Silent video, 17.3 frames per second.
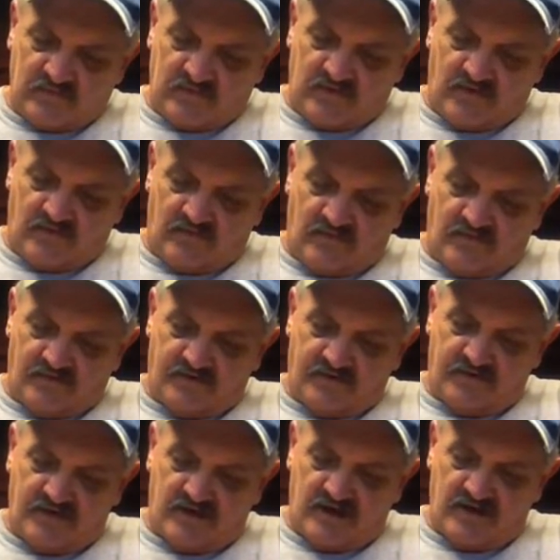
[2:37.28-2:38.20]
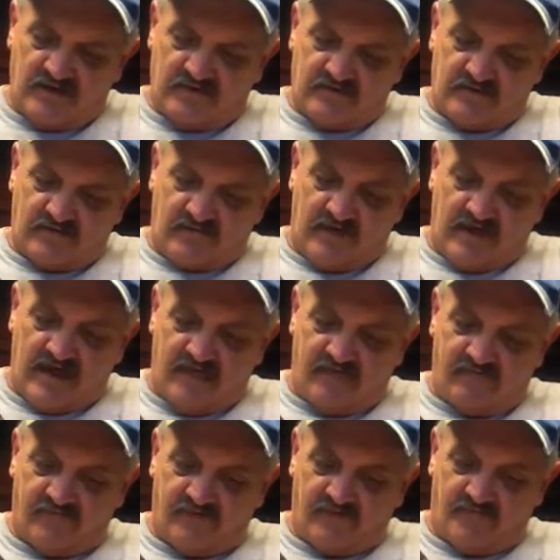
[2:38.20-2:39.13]
I've already got, I
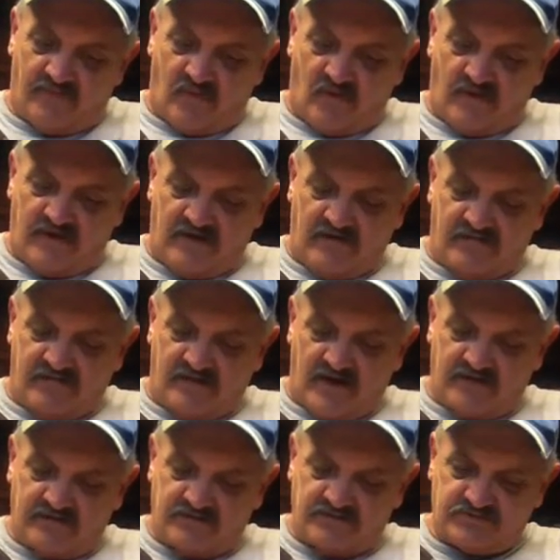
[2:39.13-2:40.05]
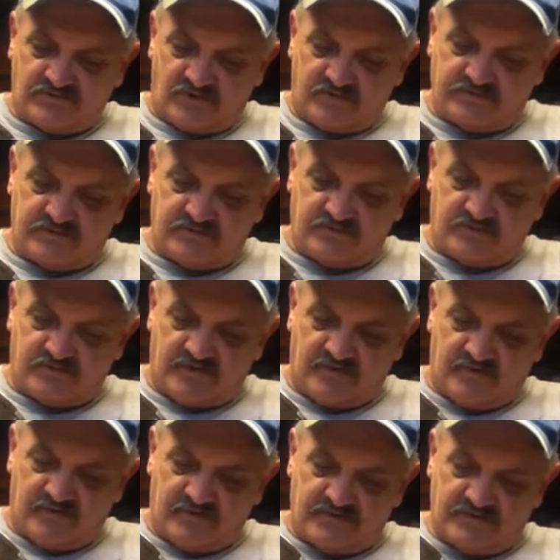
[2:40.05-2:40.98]
have been pouring, I forgot to start this when I
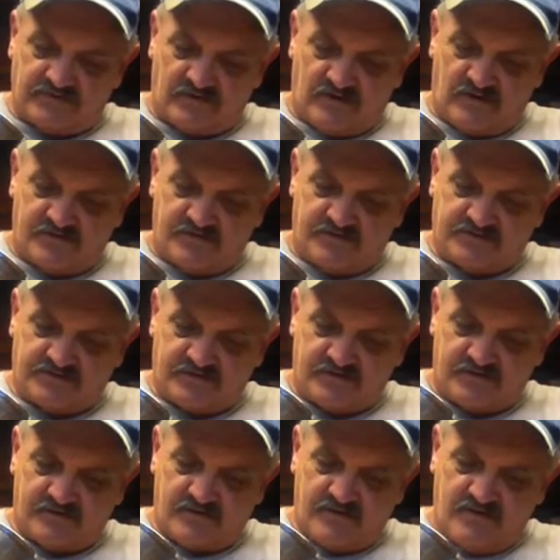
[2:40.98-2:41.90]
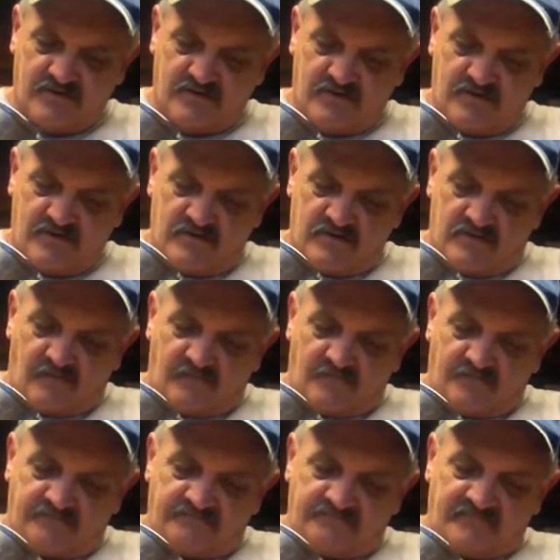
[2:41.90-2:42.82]
first started, so
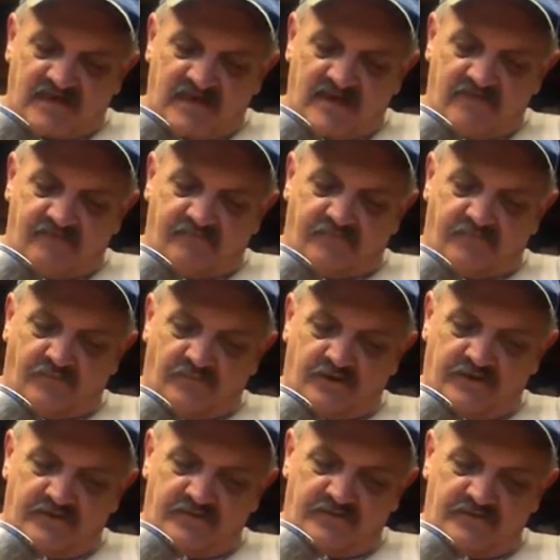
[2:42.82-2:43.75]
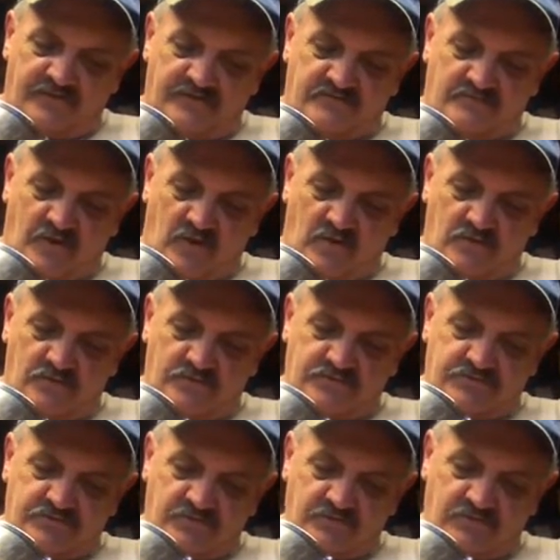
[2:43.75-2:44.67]
I have 3 of these
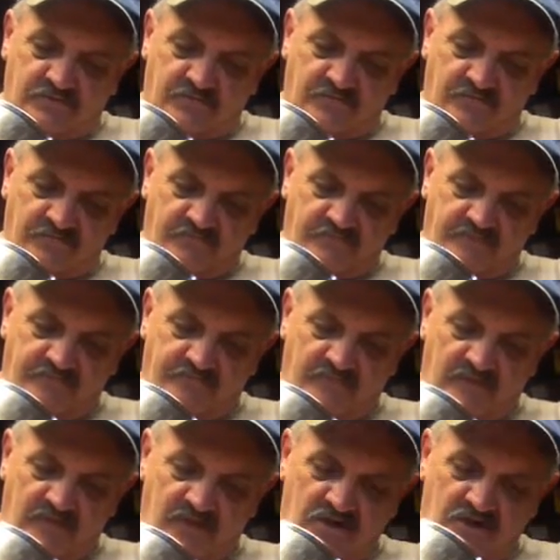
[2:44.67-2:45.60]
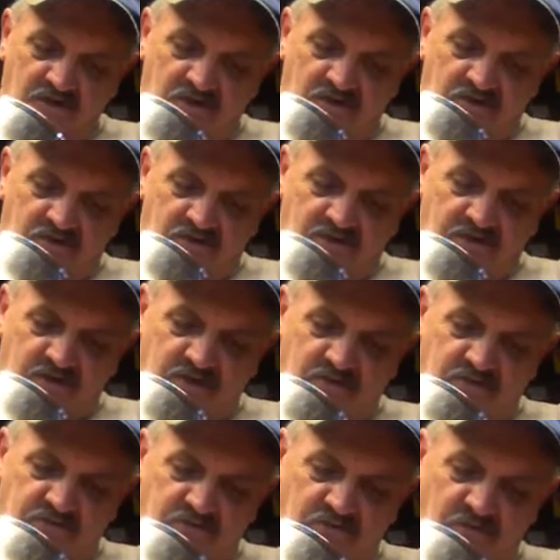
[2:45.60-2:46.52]
molds. And the
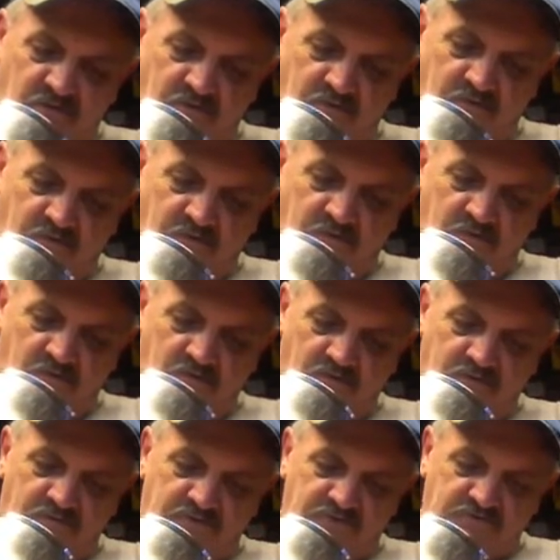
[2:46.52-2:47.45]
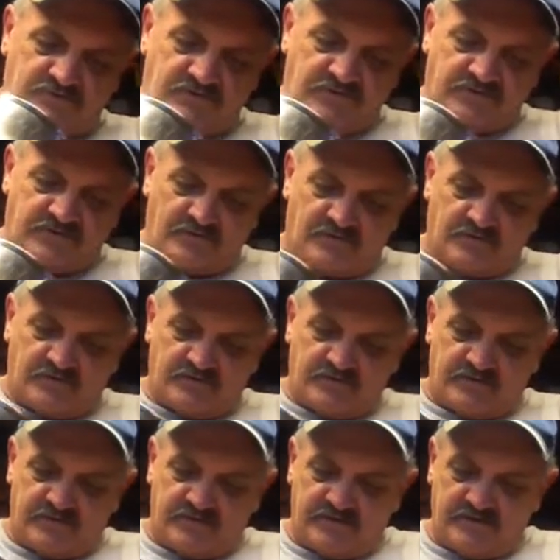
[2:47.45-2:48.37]
other 2 are already full. This is the 3rd
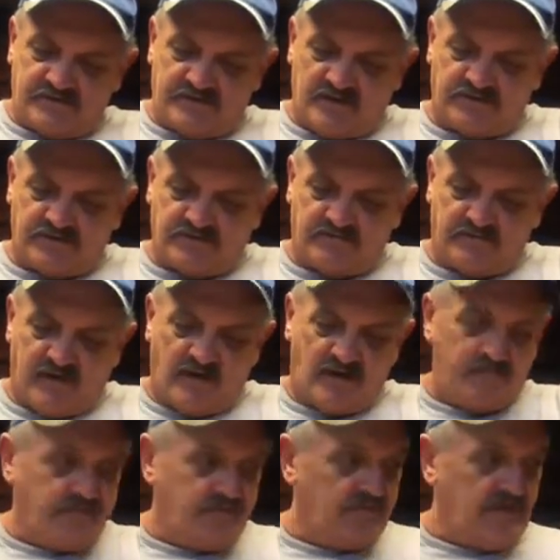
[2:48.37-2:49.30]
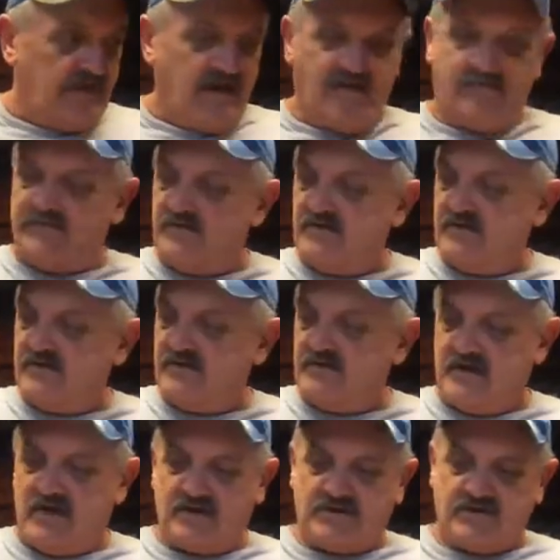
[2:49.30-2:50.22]
one here. I just barely put, I have
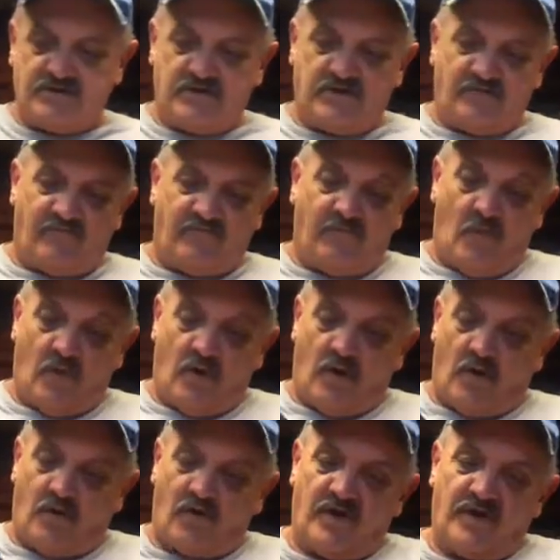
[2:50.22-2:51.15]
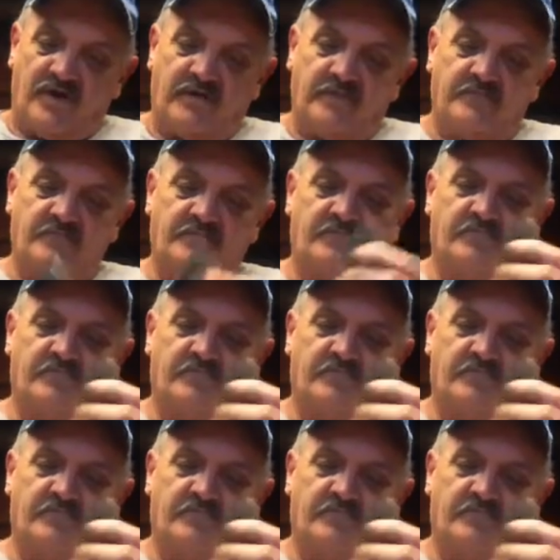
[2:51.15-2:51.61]
actually done 4 already.